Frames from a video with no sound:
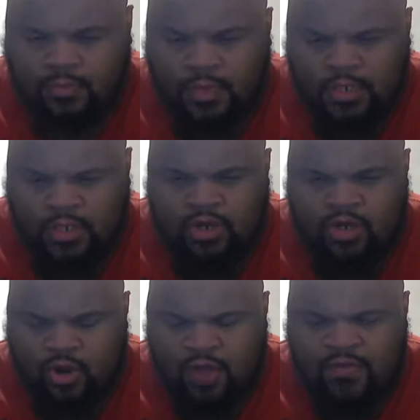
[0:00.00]
So you
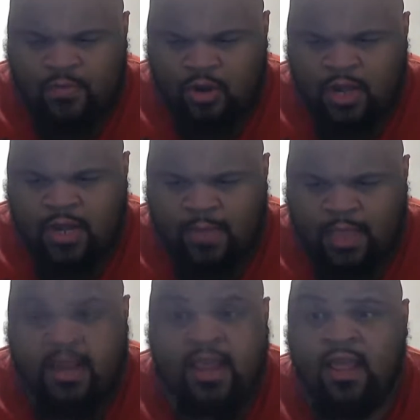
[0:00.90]
do have some good entertainment.